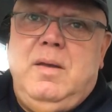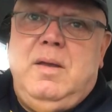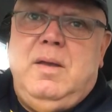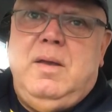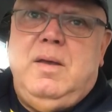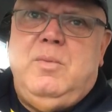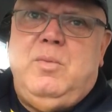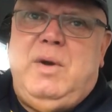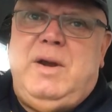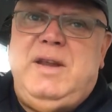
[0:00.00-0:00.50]

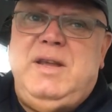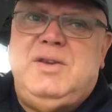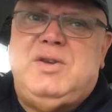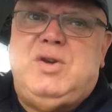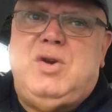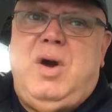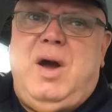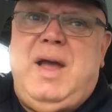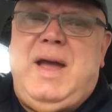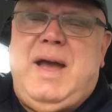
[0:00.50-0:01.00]
when he's
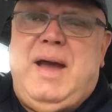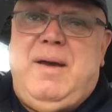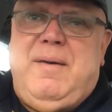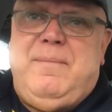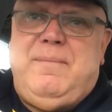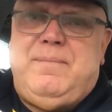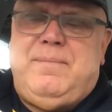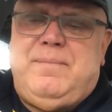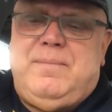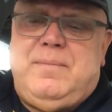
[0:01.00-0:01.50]
got
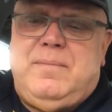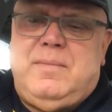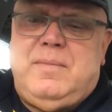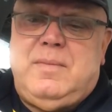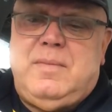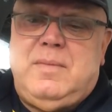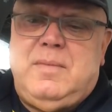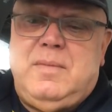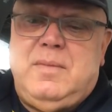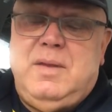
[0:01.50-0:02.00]
out,
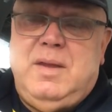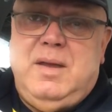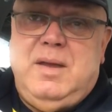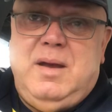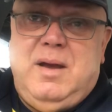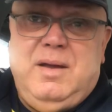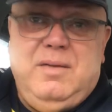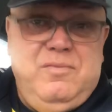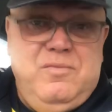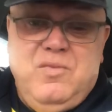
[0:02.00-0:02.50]

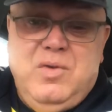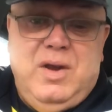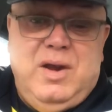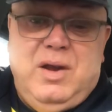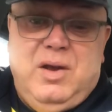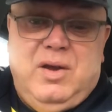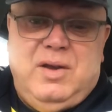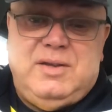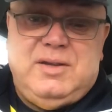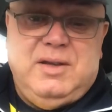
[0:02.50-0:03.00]
I didn't
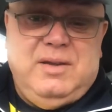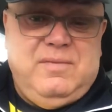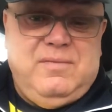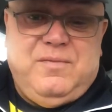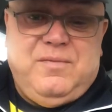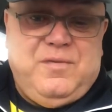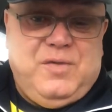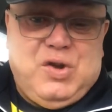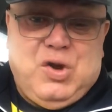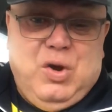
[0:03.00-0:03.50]
realise he'd
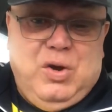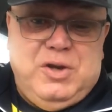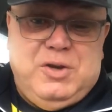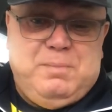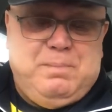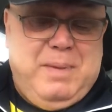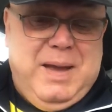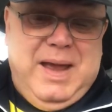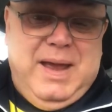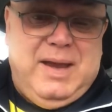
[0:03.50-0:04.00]
forgot
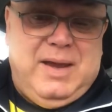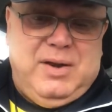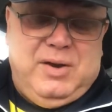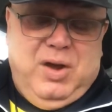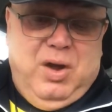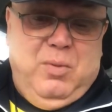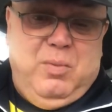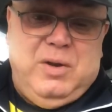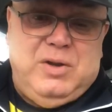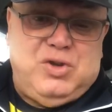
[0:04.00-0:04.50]
his bag,
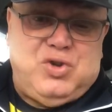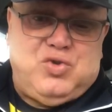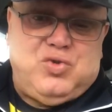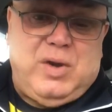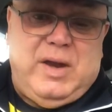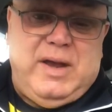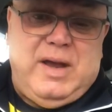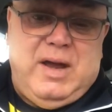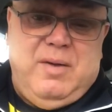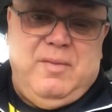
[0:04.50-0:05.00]
and I went
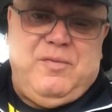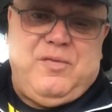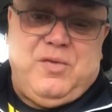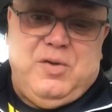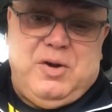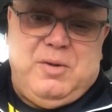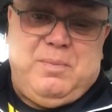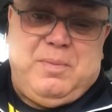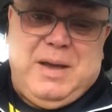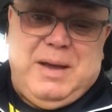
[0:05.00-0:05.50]
straight home
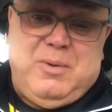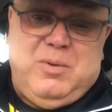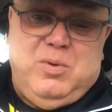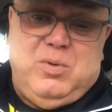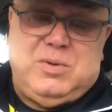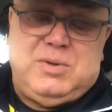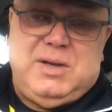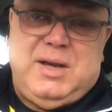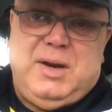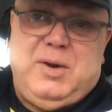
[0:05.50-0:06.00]
through the
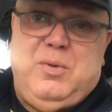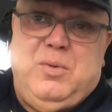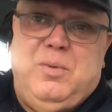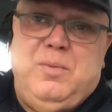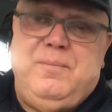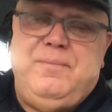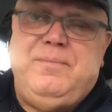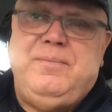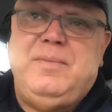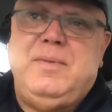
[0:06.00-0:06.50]
Blackwall Tunnel.
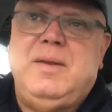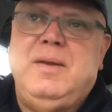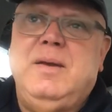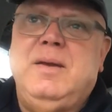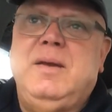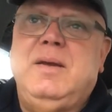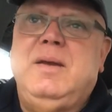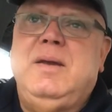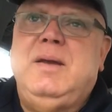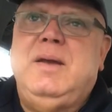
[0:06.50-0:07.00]

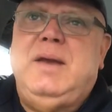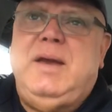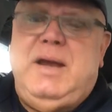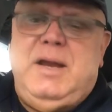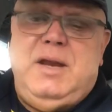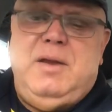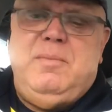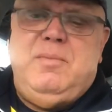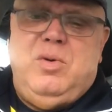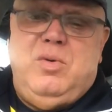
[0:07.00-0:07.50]

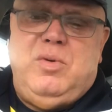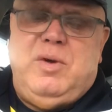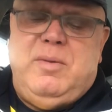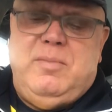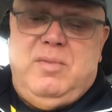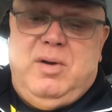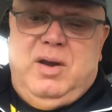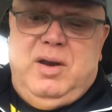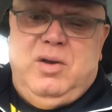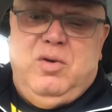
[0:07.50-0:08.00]
In the morning,
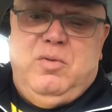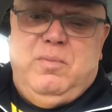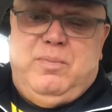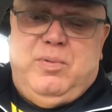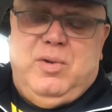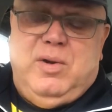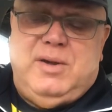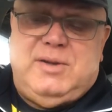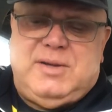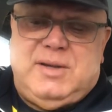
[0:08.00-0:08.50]
my little
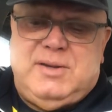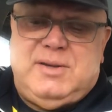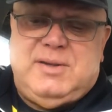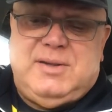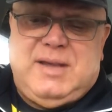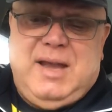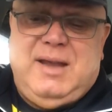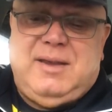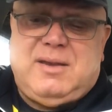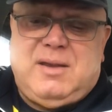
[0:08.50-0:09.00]
boy says,
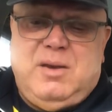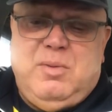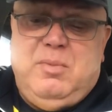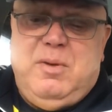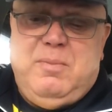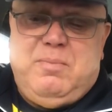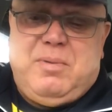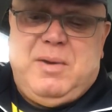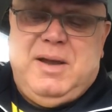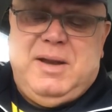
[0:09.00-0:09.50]
"Dad, can
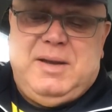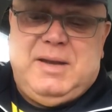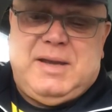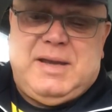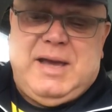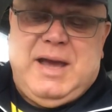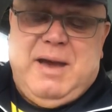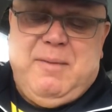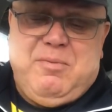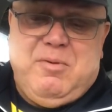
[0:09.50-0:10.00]
we play in the
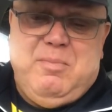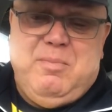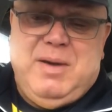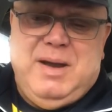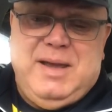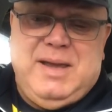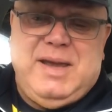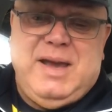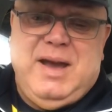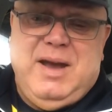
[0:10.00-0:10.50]
cab and
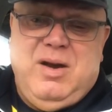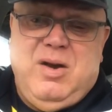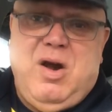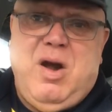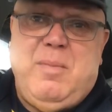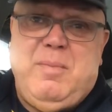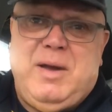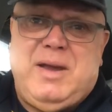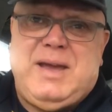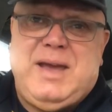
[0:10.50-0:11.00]
make out
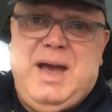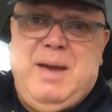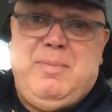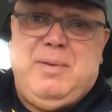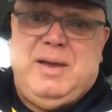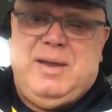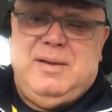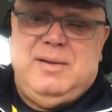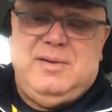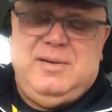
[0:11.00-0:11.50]
I'm a
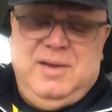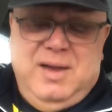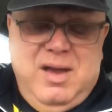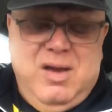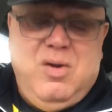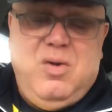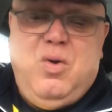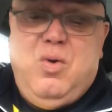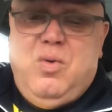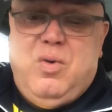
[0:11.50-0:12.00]
cabbie?"
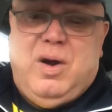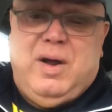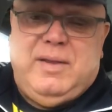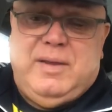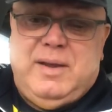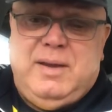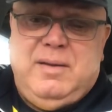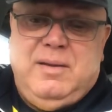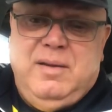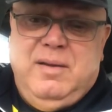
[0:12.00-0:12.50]
"Yeah, all right then."